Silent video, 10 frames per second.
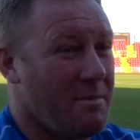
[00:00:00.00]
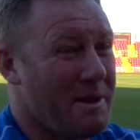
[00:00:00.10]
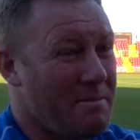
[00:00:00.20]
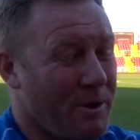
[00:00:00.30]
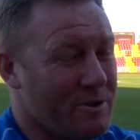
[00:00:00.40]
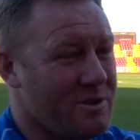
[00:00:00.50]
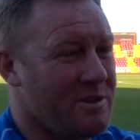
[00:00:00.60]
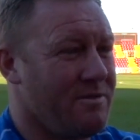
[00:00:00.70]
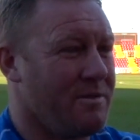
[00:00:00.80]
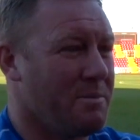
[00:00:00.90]
being
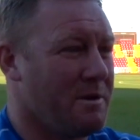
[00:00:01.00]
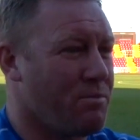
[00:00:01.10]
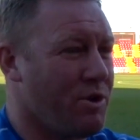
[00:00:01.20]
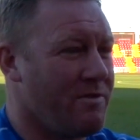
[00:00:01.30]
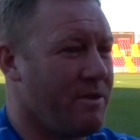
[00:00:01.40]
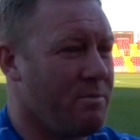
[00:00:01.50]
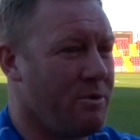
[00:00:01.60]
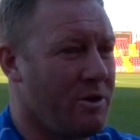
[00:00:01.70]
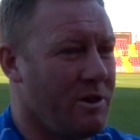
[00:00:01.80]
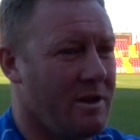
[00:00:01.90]
positive and being brave on the
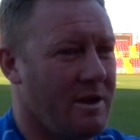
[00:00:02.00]
ball.